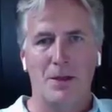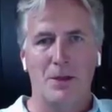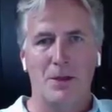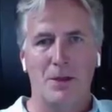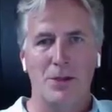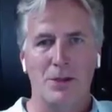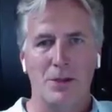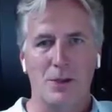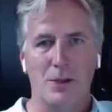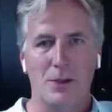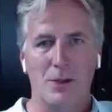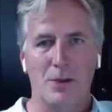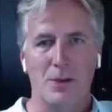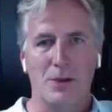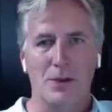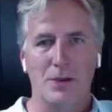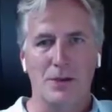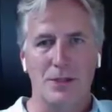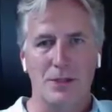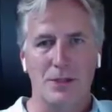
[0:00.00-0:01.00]
So
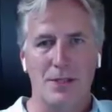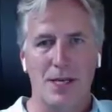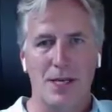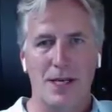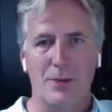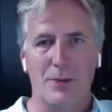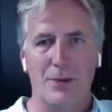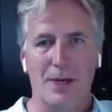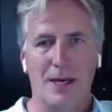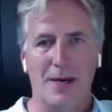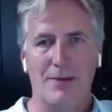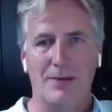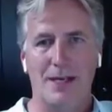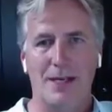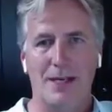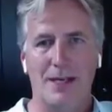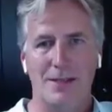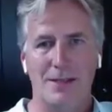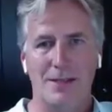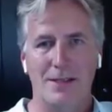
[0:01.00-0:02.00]
to date, we have
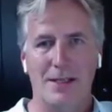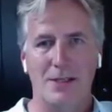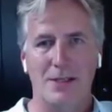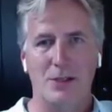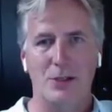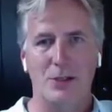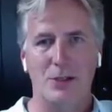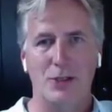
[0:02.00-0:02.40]
not designed a